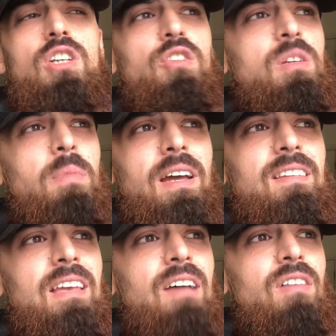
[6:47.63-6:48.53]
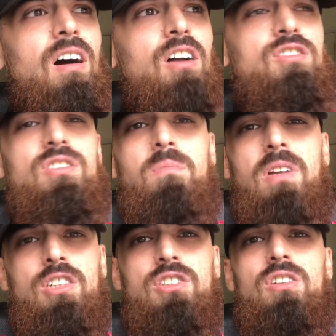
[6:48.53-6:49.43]
only player to have
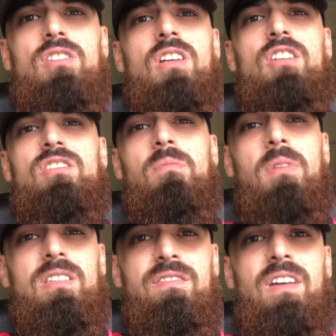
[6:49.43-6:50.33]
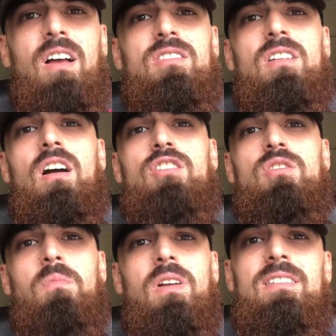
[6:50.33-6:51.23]
100+ shots, 100+ fouls, and
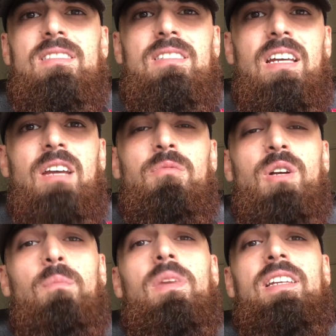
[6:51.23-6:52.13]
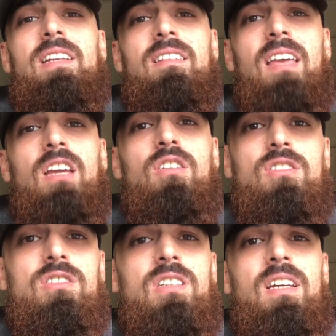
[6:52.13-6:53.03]
100+ completed
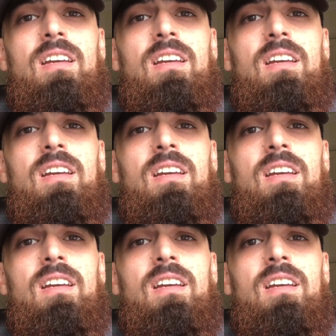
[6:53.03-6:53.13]
take-ons